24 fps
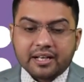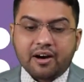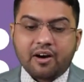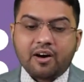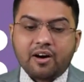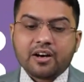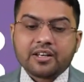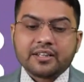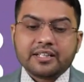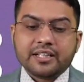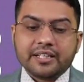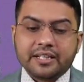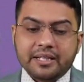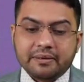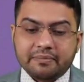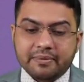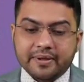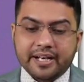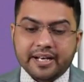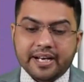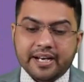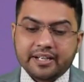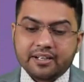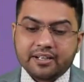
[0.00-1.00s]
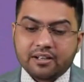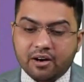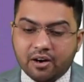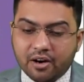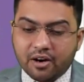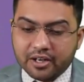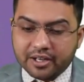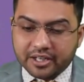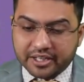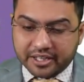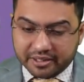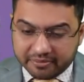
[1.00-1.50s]
or the dividend
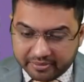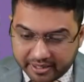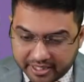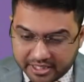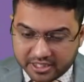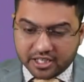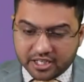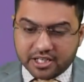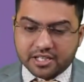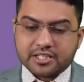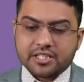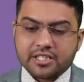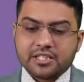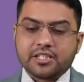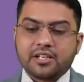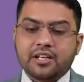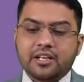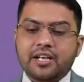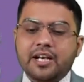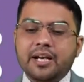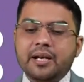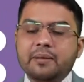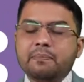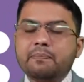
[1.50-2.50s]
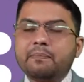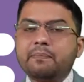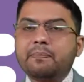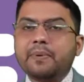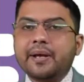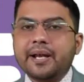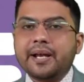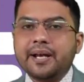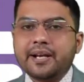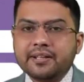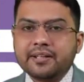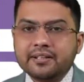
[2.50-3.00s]
on debentures is already
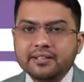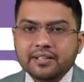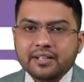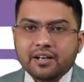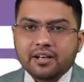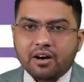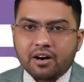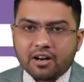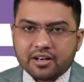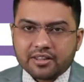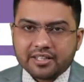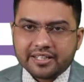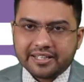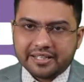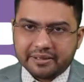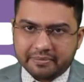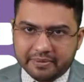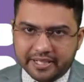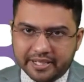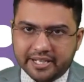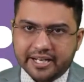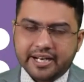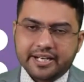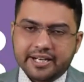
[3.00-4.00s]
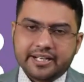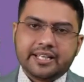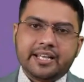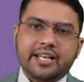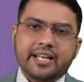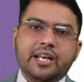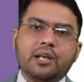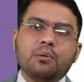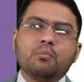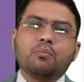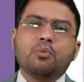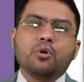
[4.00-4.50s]
paid, or the dividend
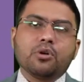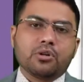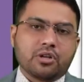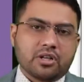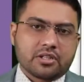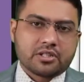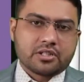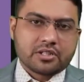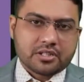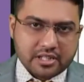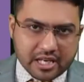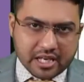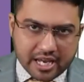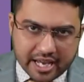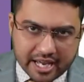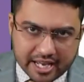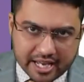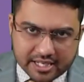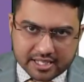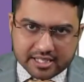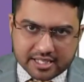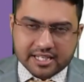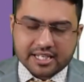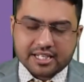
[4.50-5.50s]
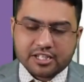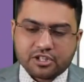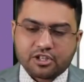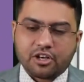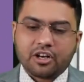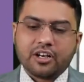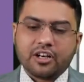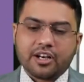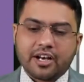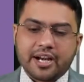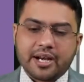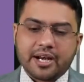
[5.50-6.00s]
in bonus shares is
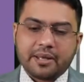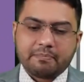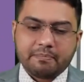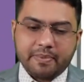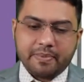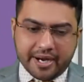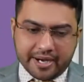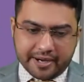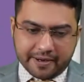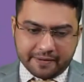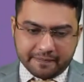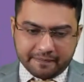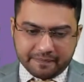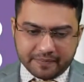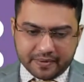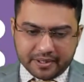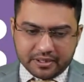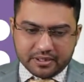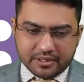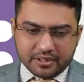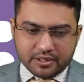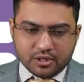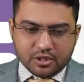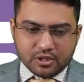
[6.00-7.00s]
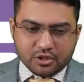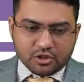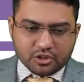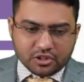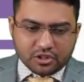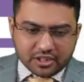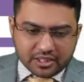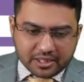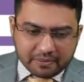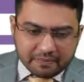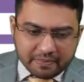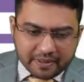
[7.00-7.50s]
already paid. So
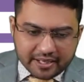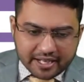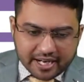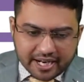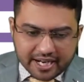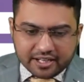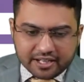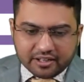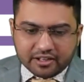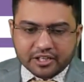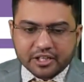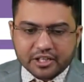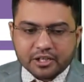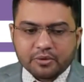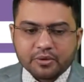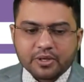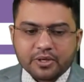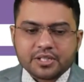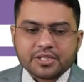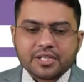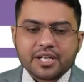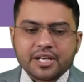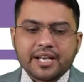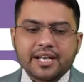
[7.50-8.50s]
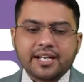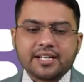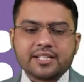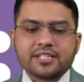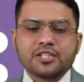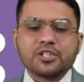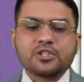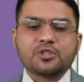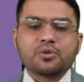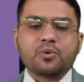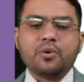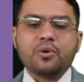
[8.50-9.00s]
the dividend on equity shares
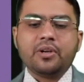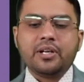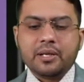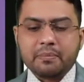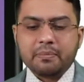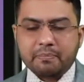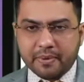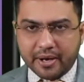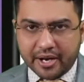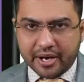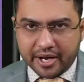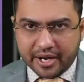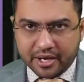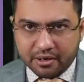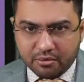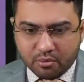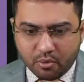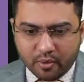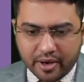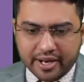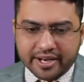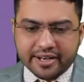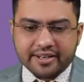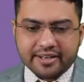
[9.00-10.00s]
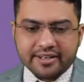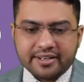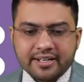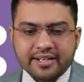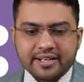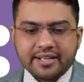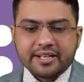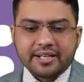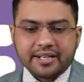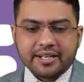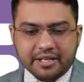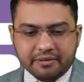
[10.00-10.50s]
is only paid when
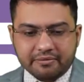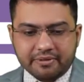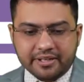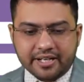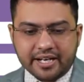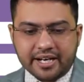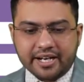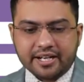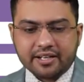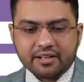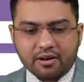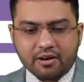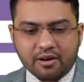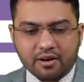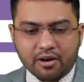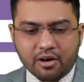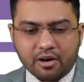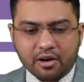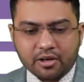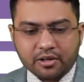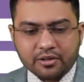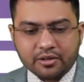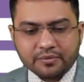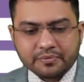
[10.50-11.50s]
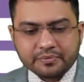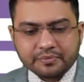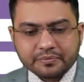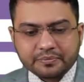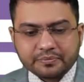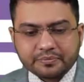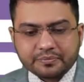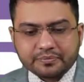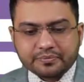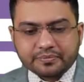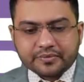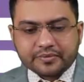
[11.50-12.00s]
dividend on
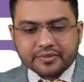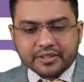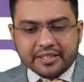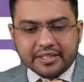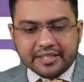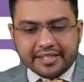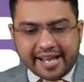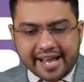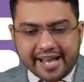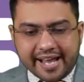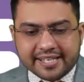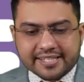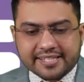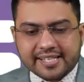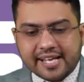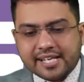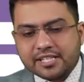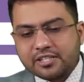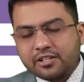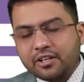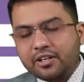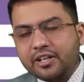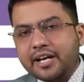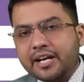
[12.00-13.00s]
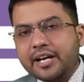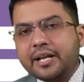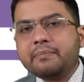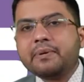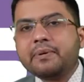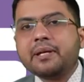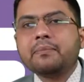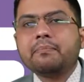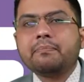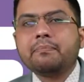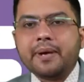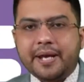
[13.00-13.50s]
dash has already
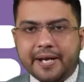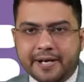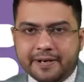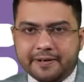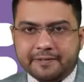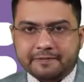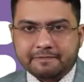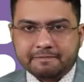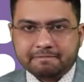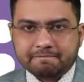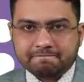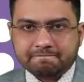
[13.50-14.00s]
been paid.